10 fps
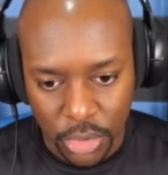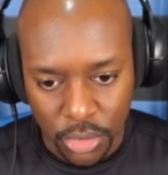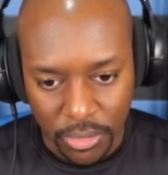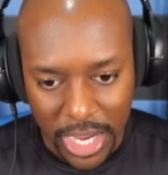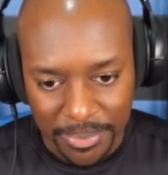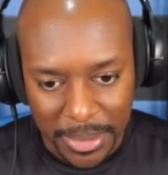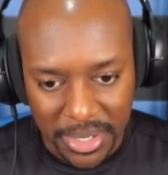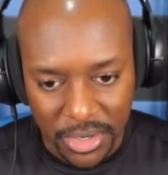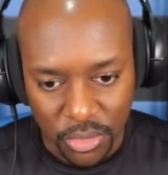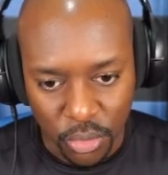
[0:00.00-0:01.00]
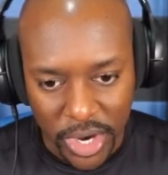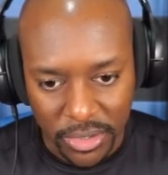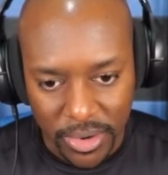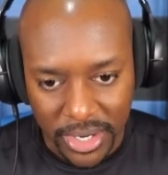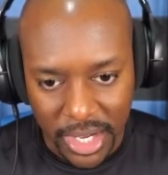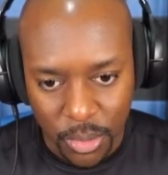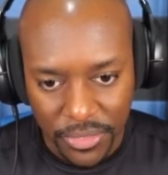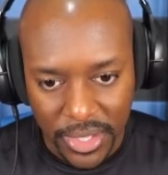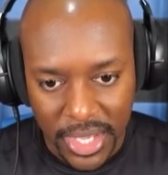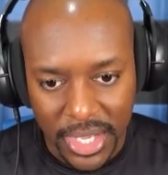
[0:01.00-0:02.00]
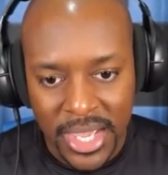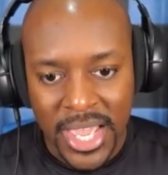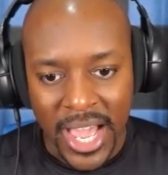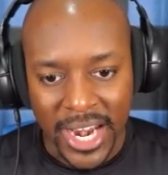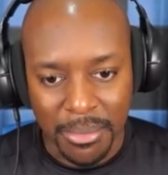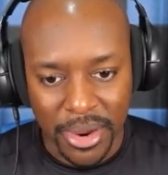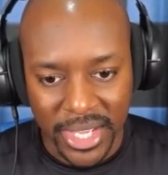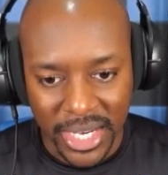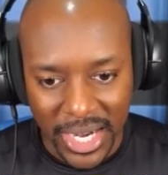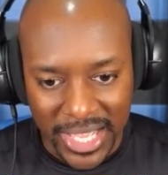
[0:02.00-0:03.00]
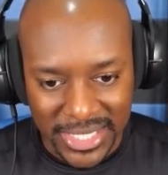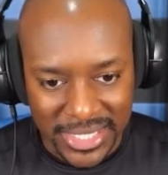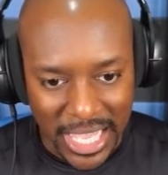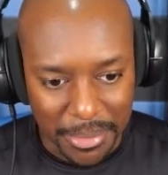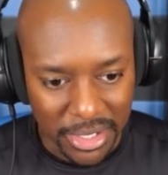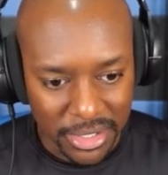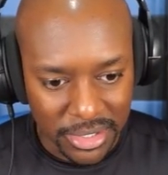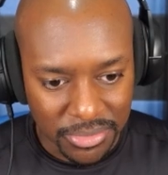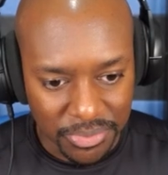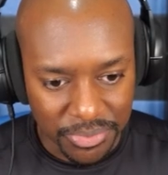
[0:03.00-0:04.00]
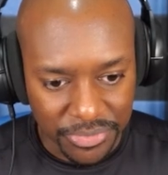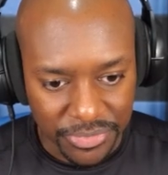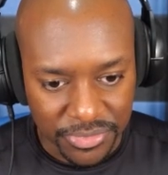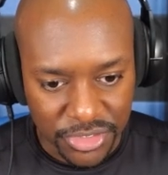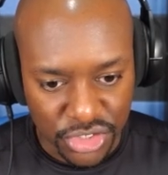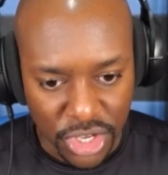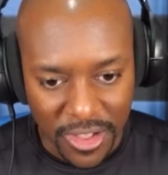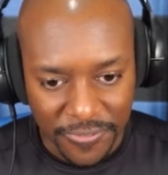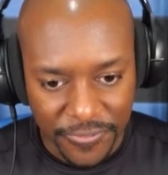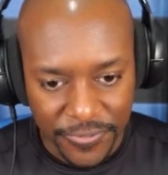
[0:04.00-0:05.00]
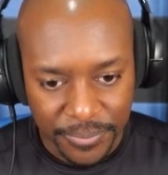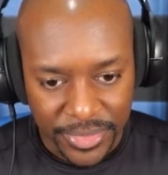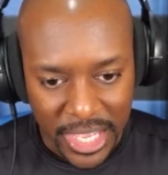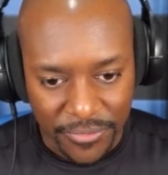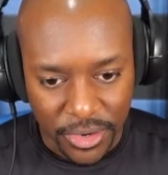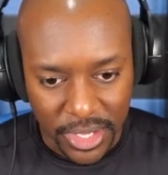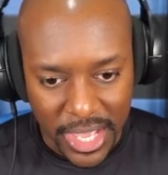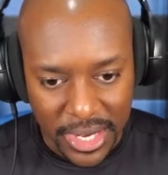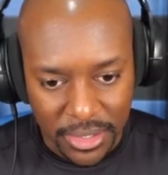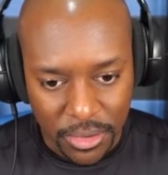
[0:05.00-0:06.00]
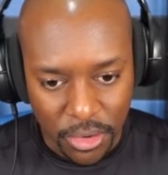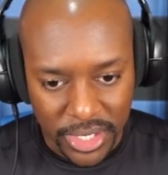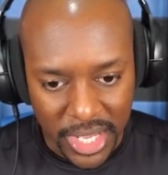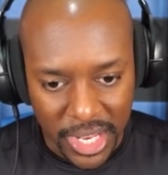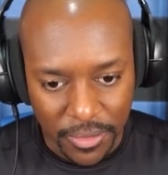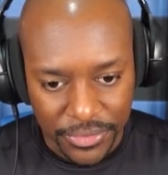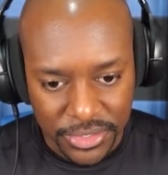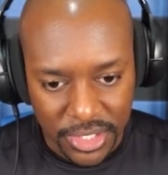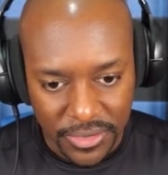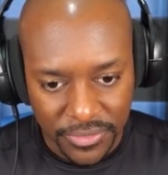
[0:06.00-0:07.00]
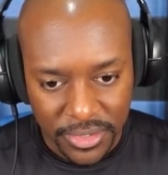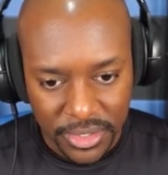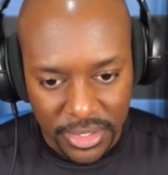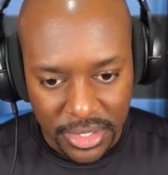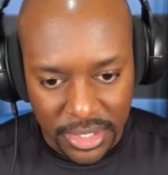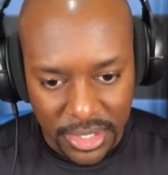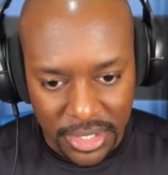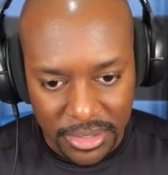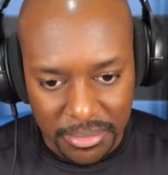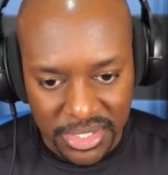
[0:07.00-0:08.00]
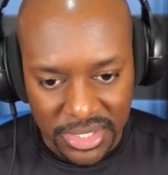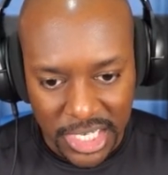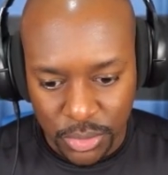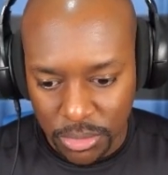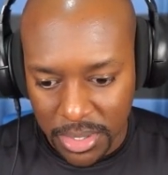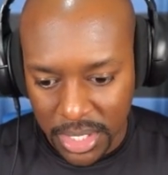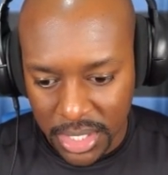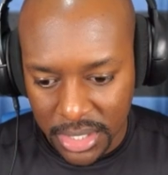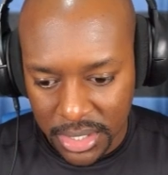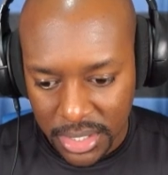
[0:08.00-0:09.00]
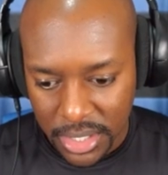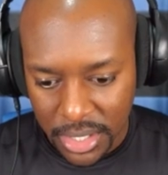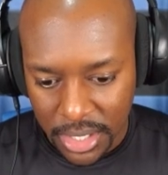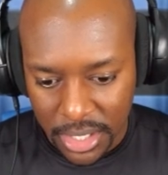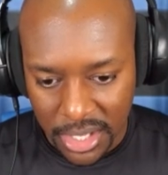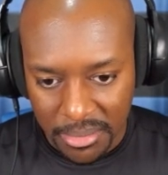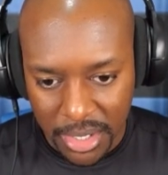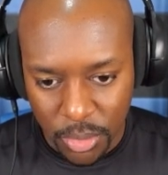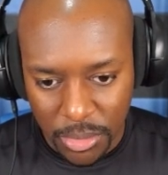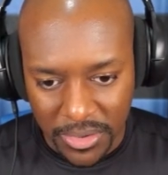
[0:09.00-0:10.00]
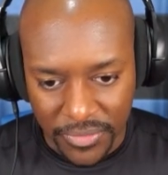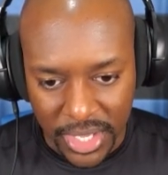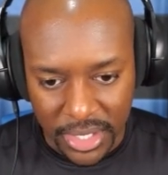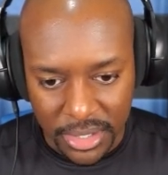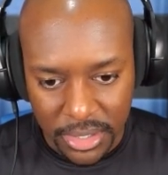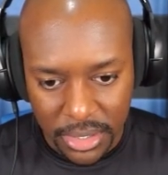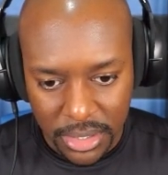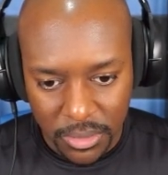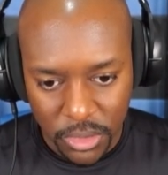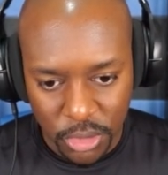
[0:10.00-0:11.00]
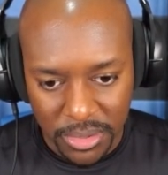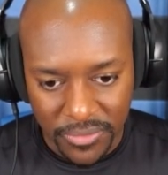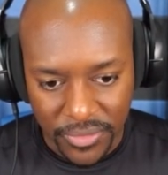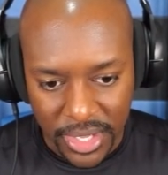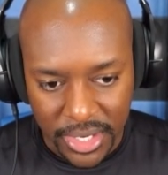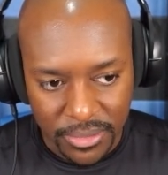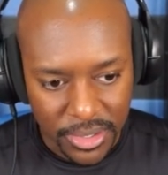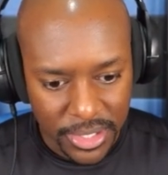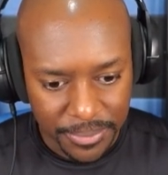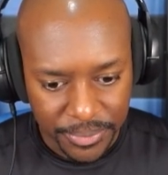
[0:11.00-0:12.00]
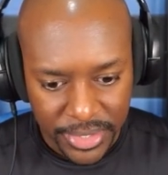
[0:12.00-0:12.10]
Oh crap, I'm getting wrecked right now. What the heck? I didn't bring any like stamina stuff. I forgot, or any health stuff. Mistakes were made. But we'll be fine. We'll be fine, right?